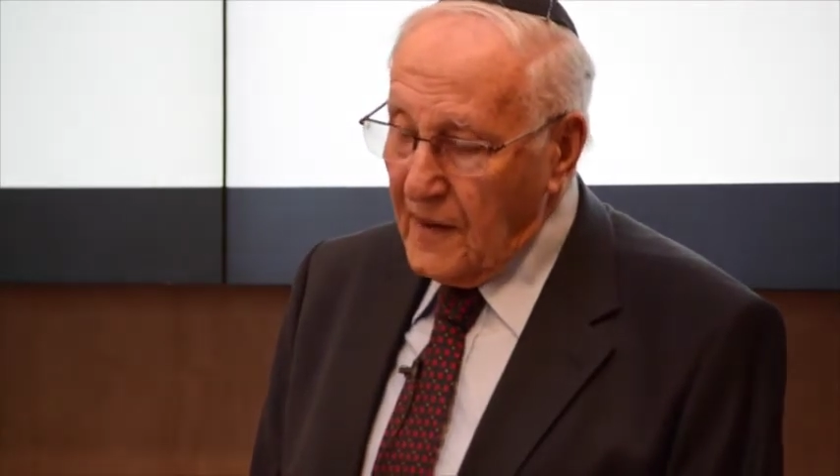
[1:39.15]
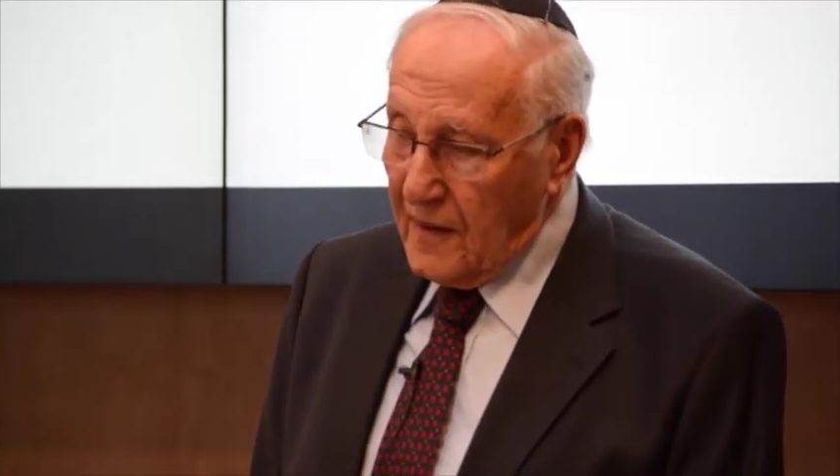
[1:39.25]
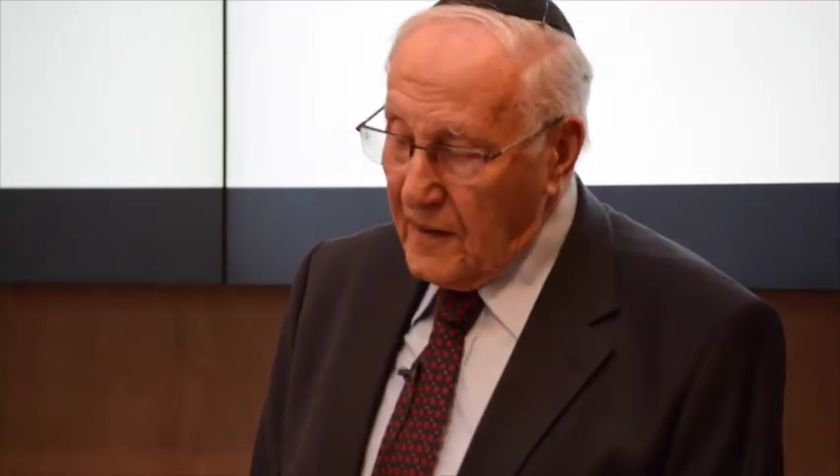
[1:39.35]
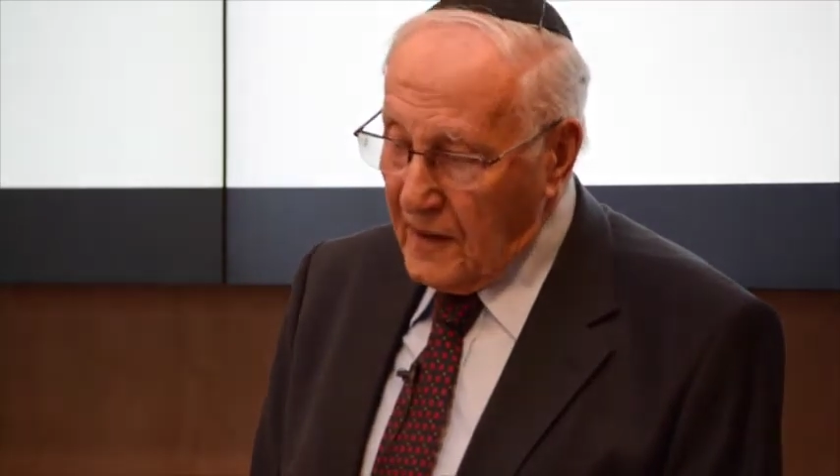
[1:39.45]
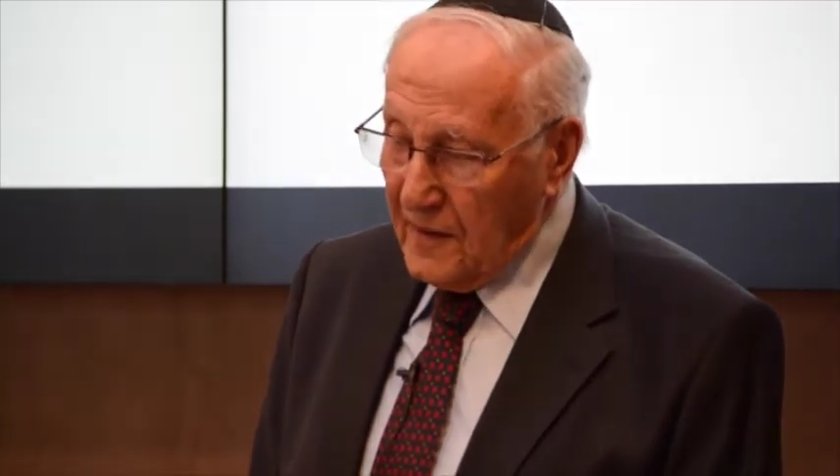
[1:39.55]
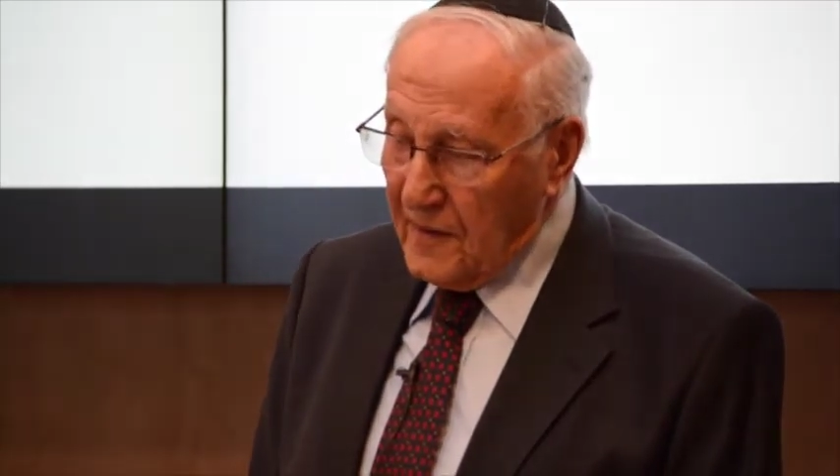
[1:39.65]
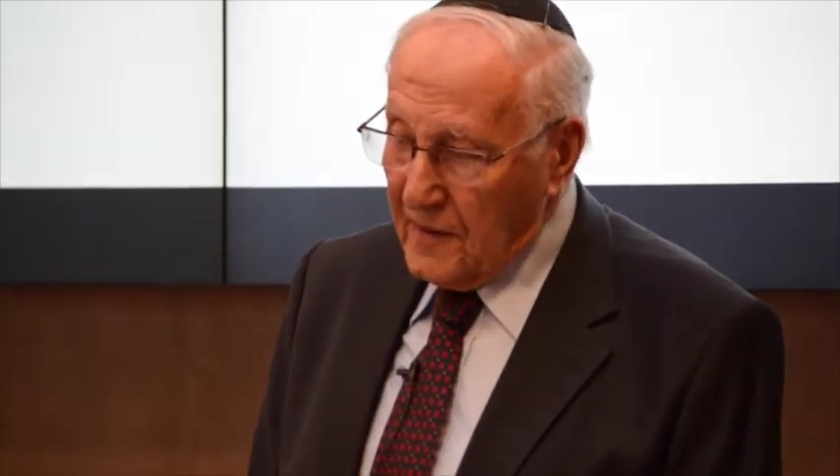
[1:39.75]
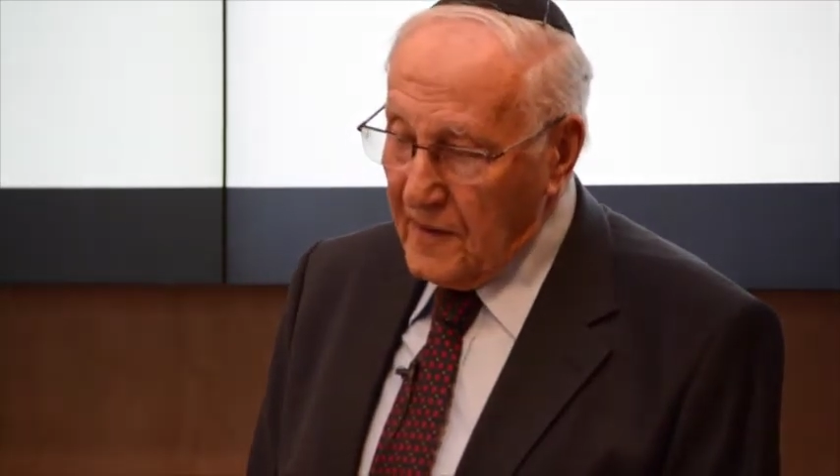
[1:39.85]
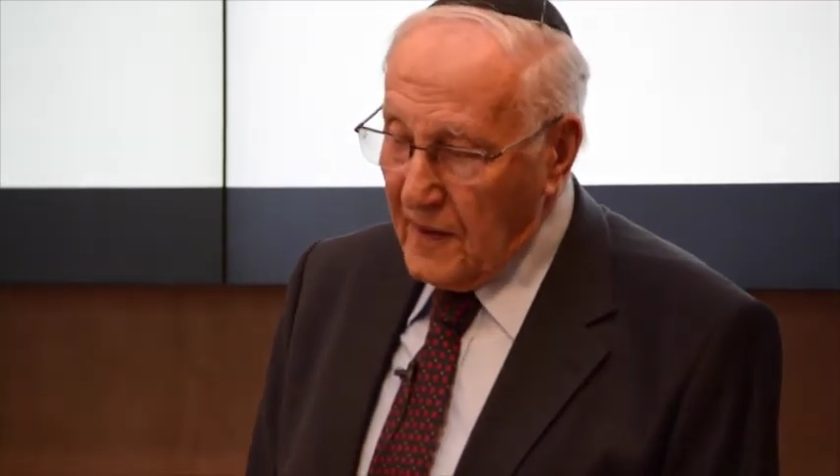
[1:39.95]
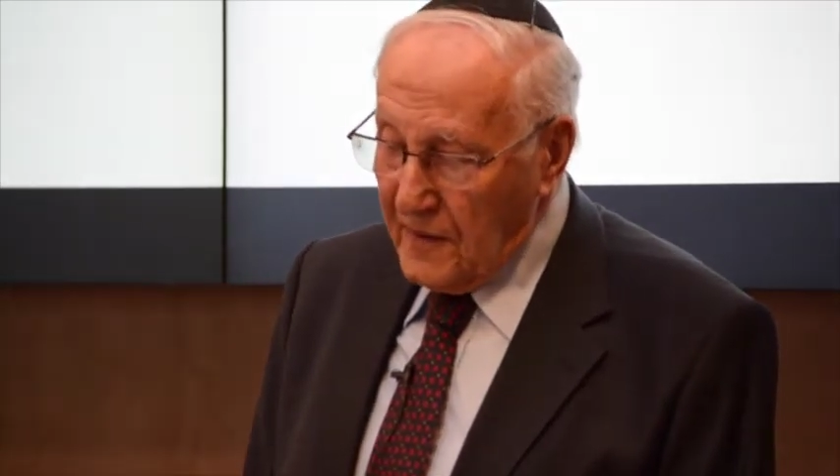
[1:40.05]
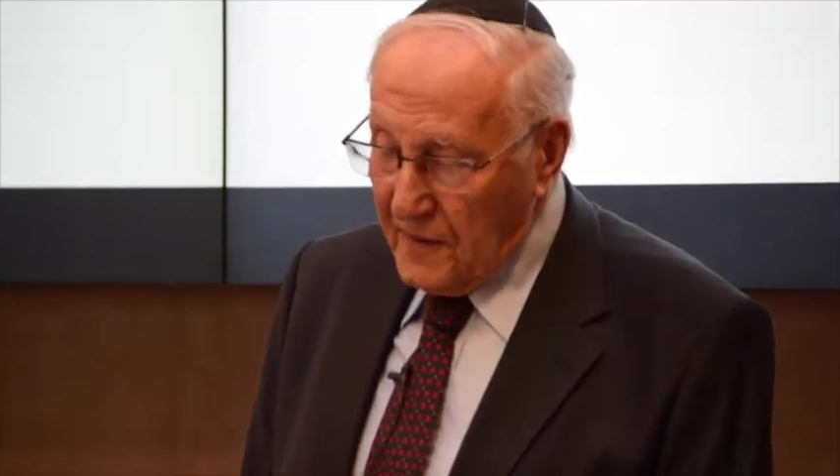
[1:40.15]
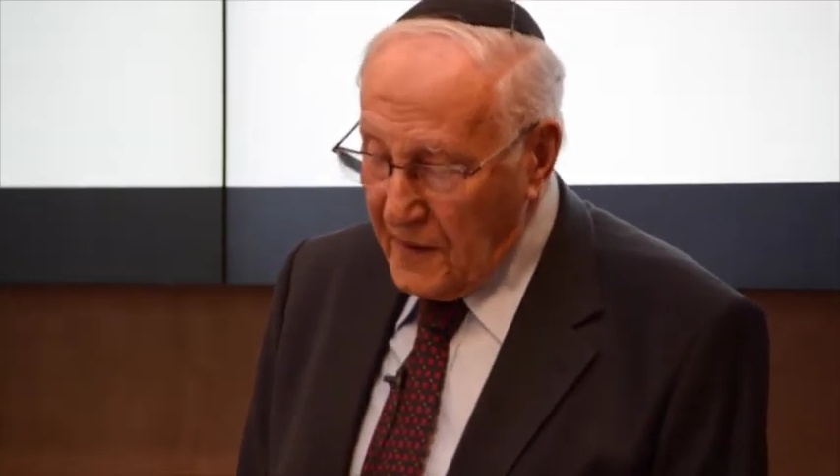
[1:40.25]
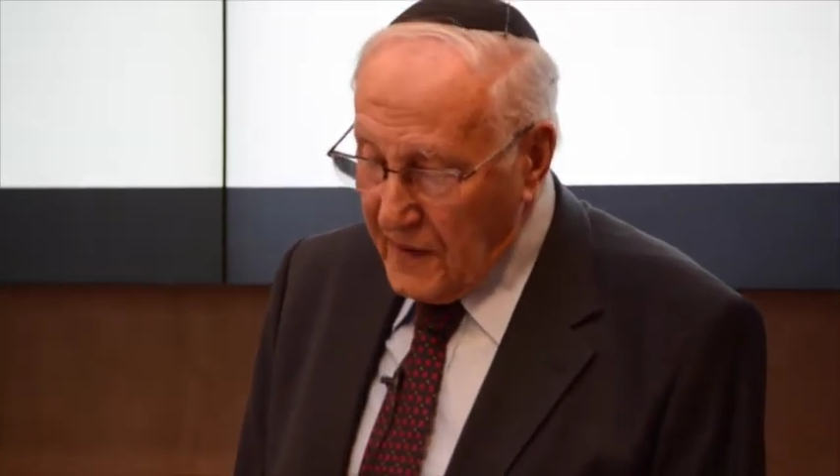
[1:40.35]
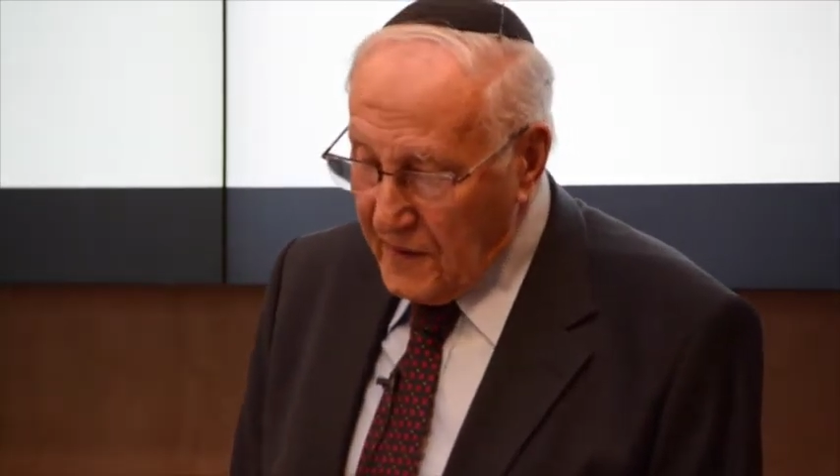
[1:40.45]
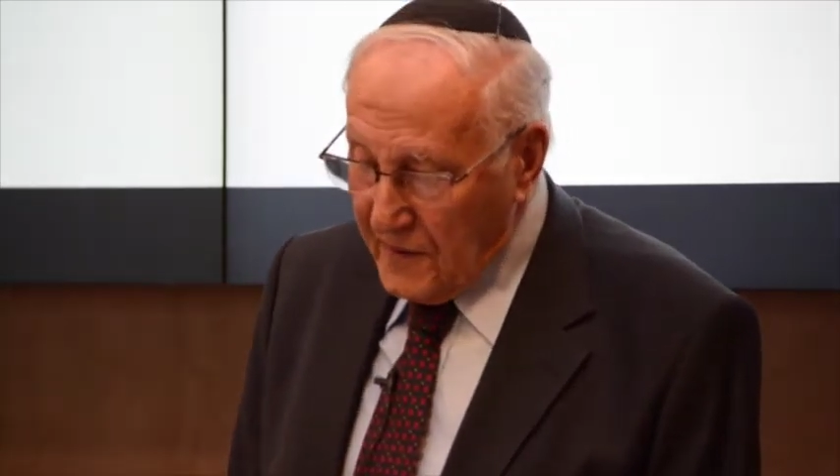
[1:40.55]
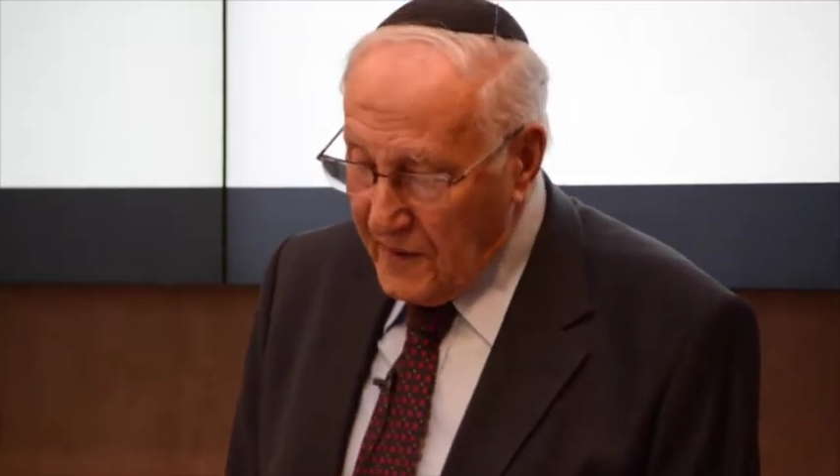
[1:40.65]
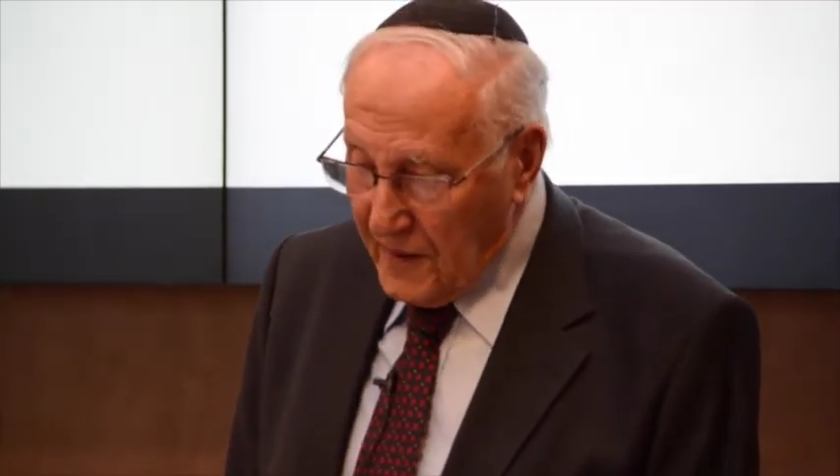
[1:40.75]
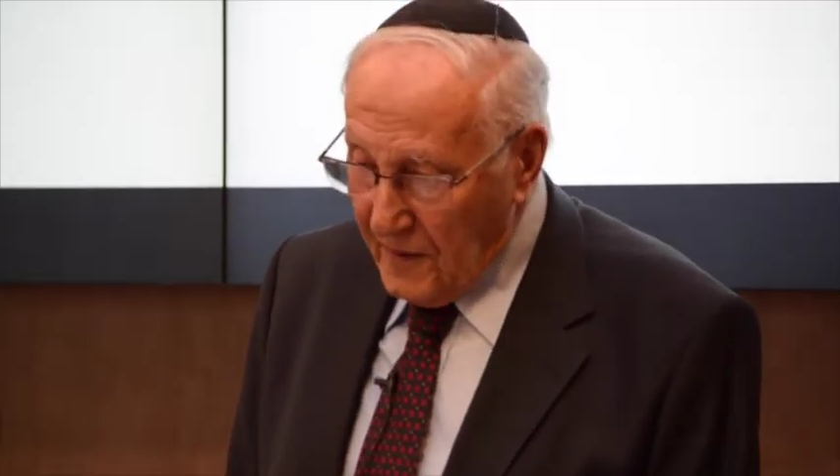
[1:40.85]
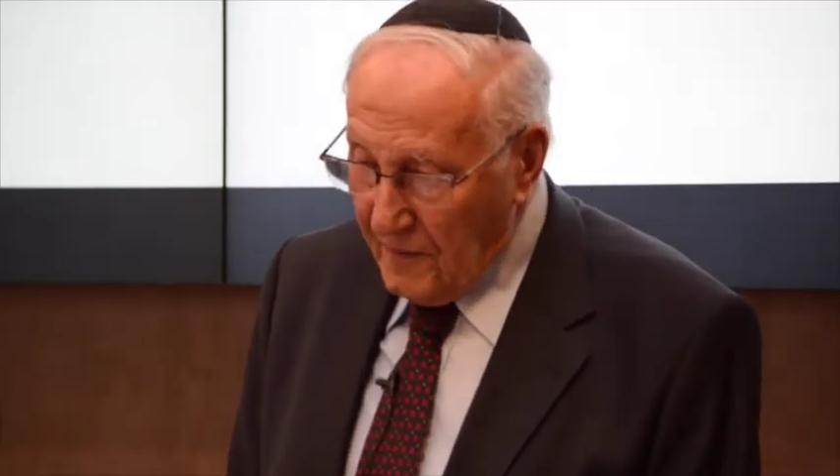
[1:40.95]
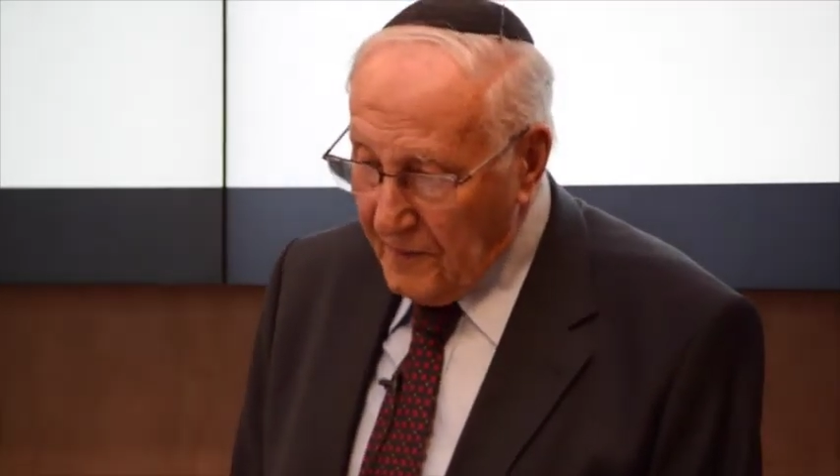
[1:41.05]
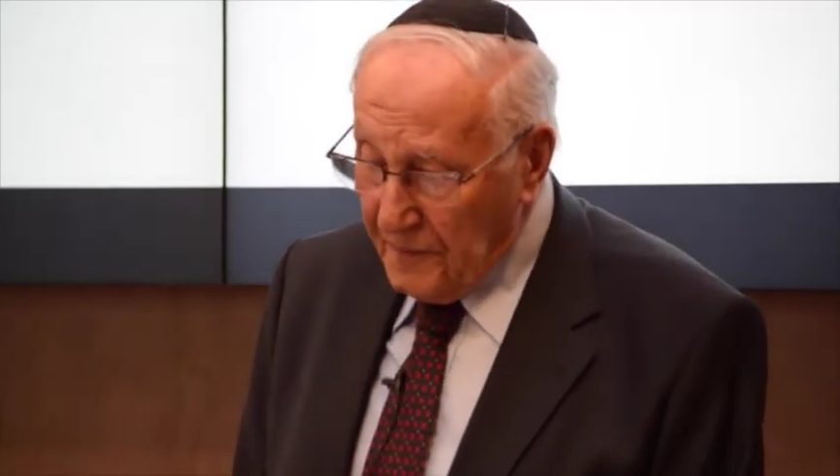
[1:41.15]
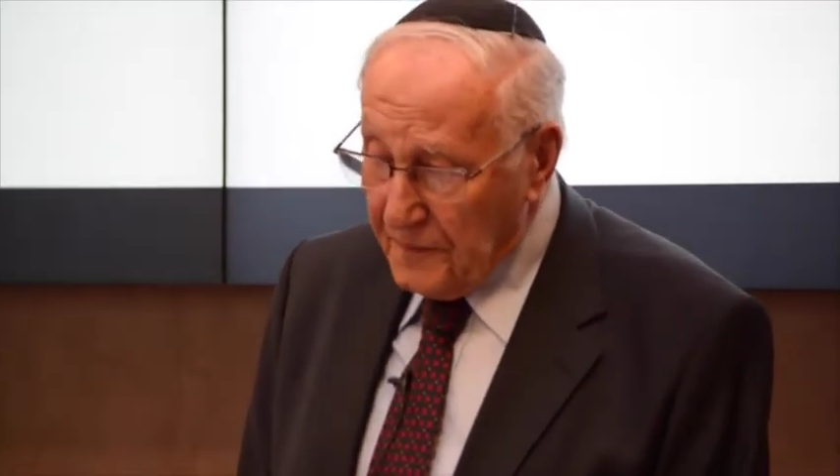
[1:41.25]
and ended in 1918.